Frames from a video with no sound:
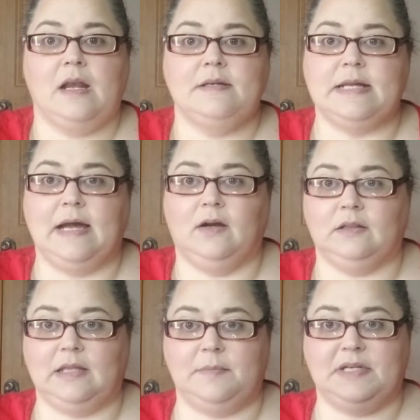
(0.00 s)
Now,
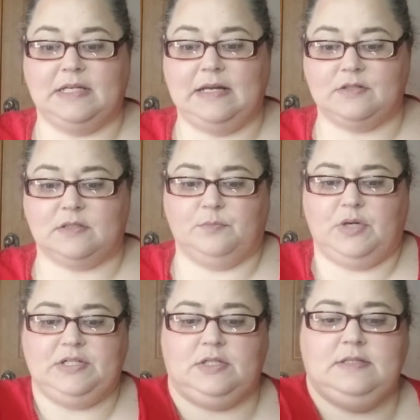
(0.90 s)
let me get out some
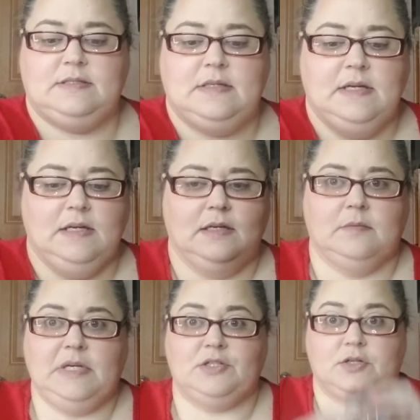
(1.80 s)
brushes, make sure